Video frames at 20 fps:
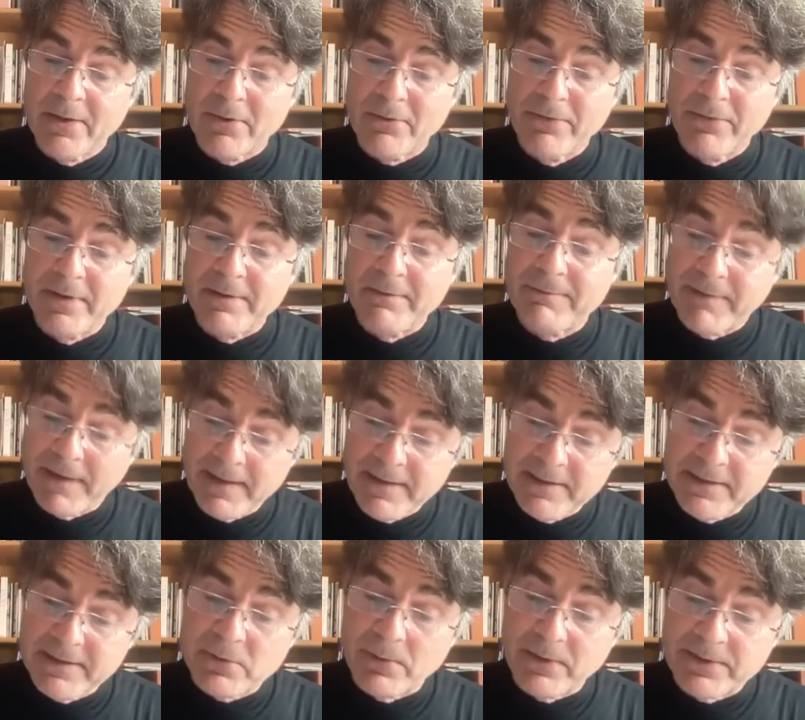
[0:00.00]
On the
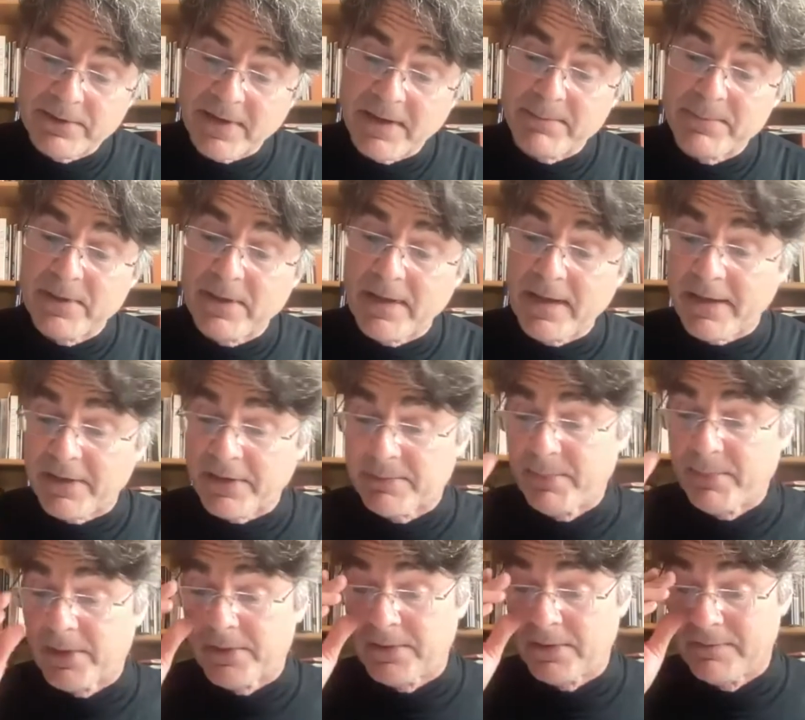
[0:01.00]
failure to accept
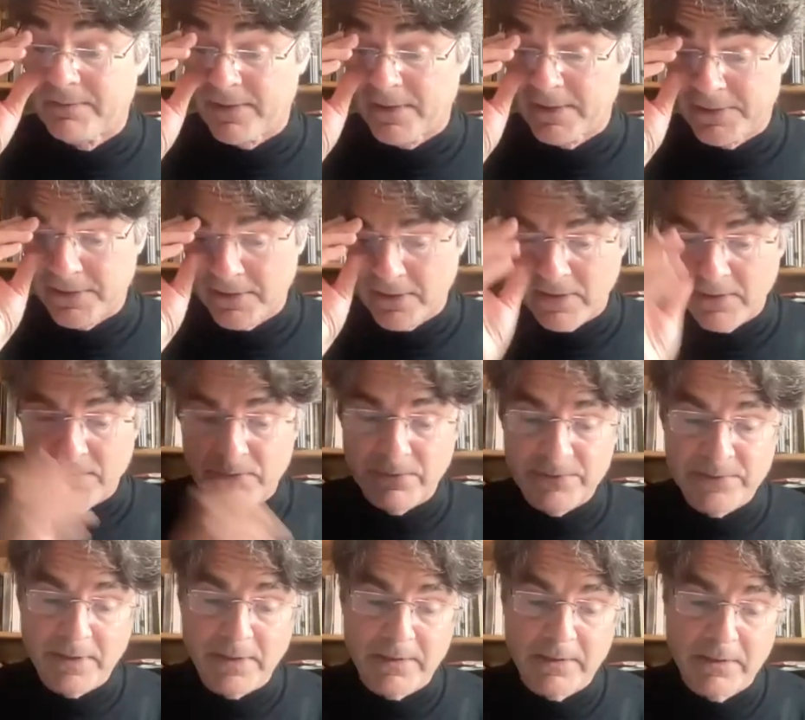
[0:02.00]
expert advice to go
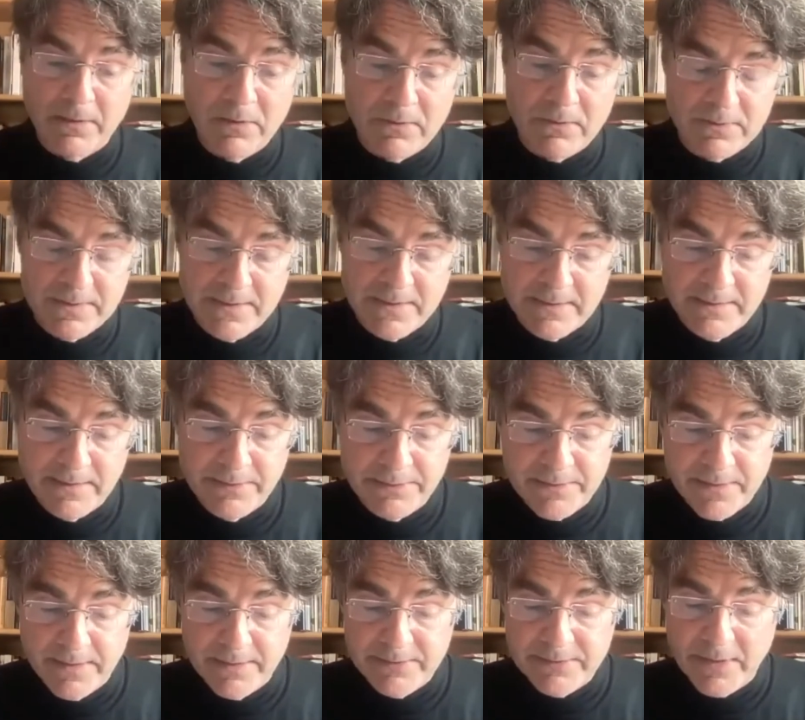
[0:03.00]
into a second lockdown," he
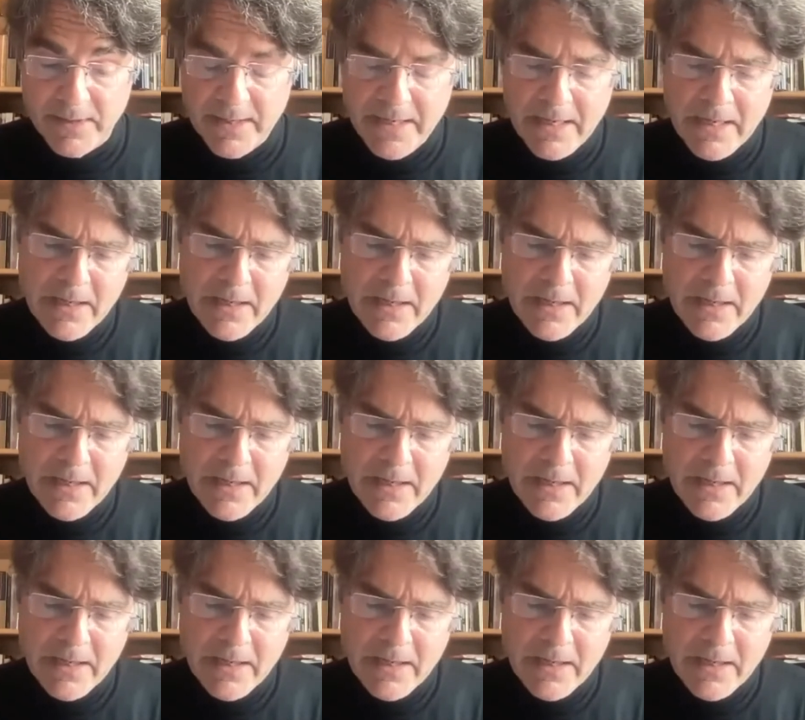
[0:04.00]
states,